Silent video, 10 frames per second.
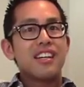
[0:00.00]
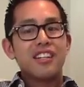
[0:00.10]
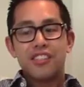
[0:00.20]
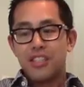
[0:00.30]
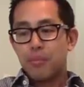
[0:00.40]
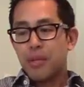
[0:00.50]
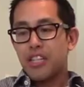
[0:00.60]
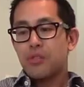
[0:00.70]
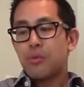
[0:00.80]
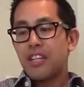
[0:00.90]
So the
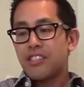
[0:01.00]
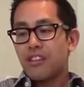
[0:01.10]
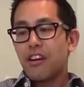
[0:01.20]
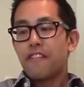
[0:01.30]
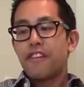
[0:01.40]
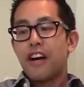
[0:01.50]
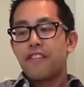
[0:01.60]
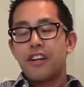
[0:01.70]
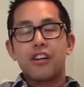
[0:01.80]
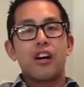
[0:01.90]
biggest weeds are
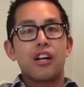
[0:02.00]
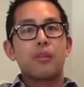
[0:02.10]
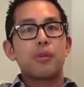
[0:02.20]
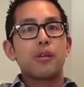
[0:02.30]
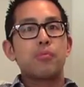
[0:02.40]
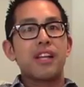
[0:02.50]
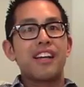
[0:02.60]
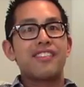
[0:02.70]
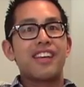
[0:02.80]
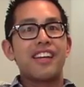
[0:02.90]
alfalfa, cocklebur,
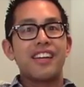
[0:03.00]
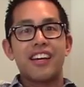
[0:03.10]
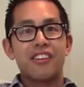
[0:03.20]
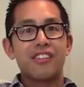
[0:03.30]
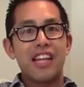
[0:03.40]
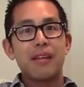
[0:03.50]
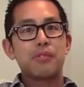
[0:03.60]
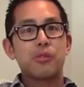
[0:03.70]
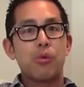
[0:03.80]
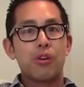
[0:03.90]
plantain, nettle, lamb's
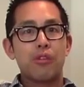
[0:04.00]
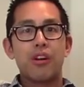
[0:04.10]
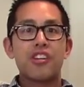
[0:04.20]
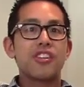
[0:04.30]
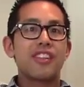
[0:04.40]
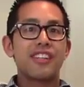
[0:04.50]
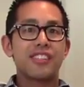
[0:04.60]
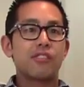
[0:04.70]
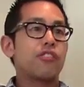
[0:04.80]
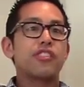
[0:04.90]
quarter, Russian
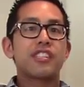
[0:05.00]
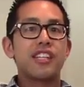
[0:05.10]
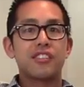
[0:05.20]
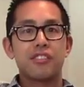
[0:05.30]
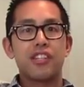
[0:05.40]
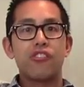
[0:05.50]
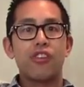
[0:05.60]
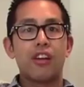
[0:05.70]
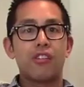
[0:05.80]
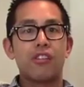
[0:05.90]
thistle, or just thistles in
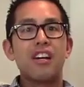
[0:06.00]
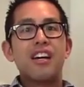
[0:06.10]
general.